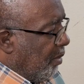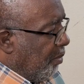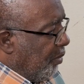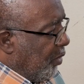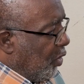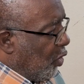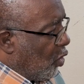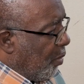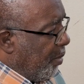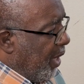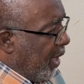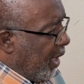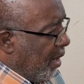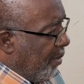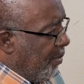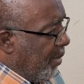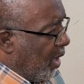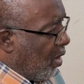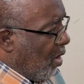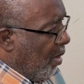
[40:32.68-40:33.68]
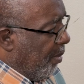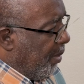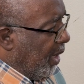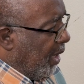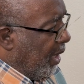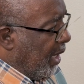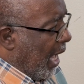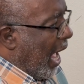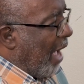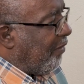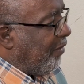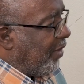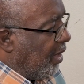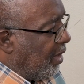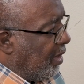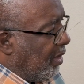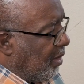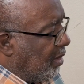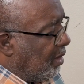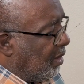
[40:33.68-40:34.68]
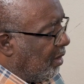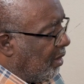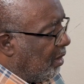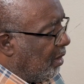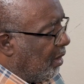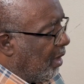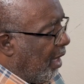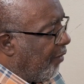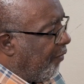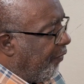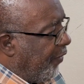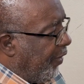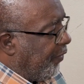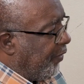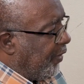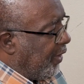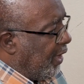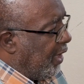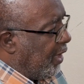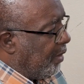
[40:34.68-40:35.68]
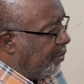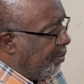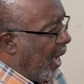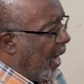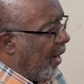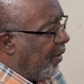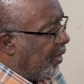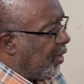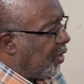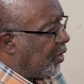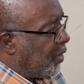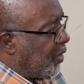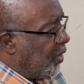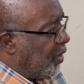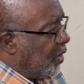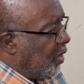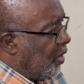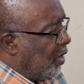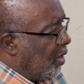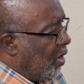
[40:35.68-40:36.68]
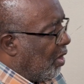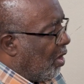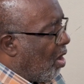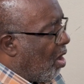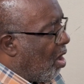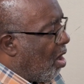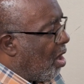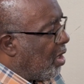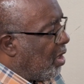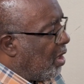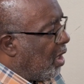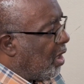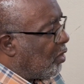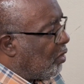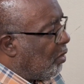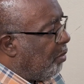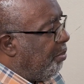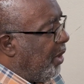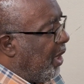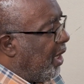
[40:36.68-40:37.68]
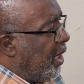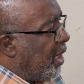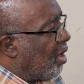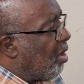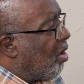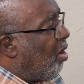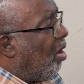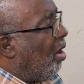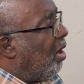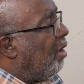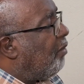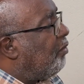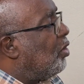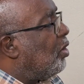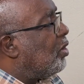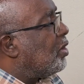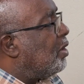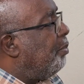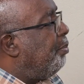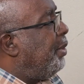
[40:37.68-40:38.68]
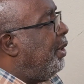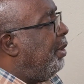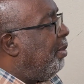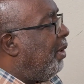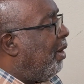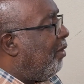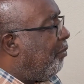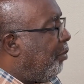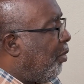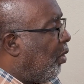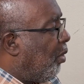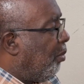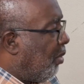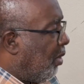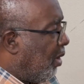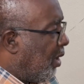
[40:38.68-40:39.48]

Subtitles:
Jamaica becoming having 15 parish, not to be the call of just the people of Portmore.